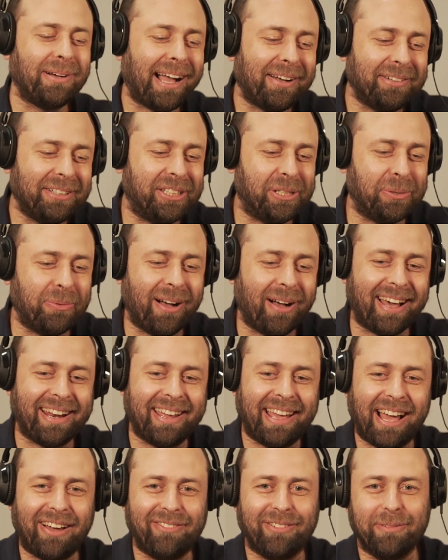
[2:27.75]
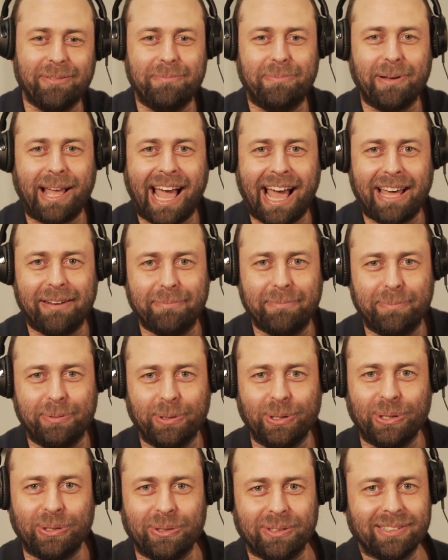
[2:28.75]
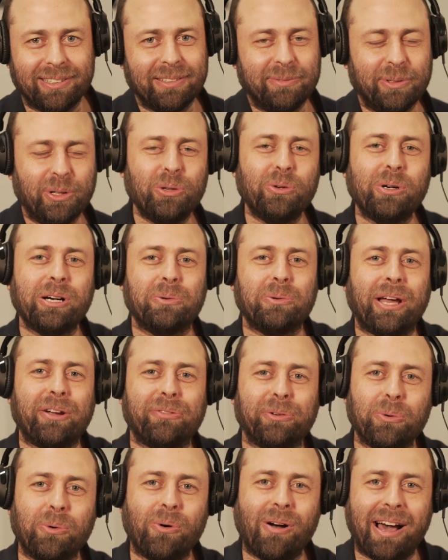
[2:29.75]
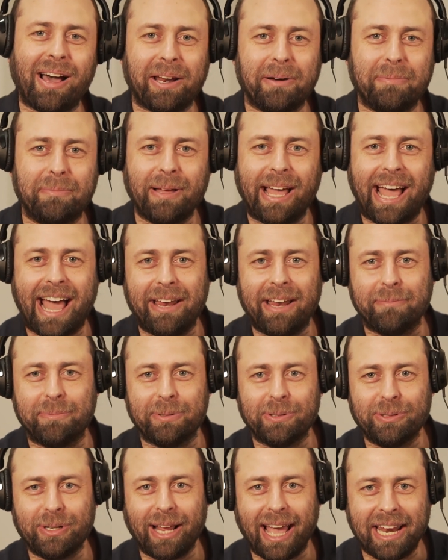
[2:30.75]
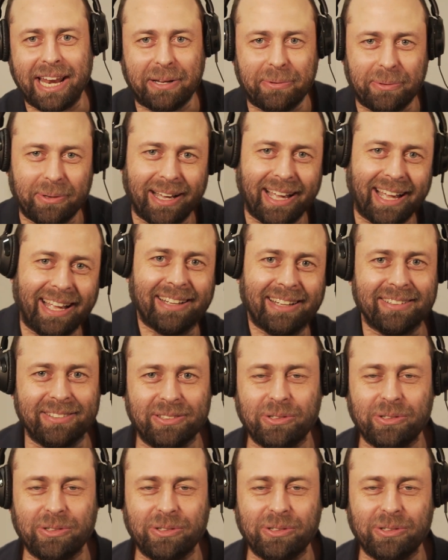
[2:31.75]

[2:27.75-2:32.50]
Why would you want to have a bad boot? I mean, who would ever want a bad boot anyway?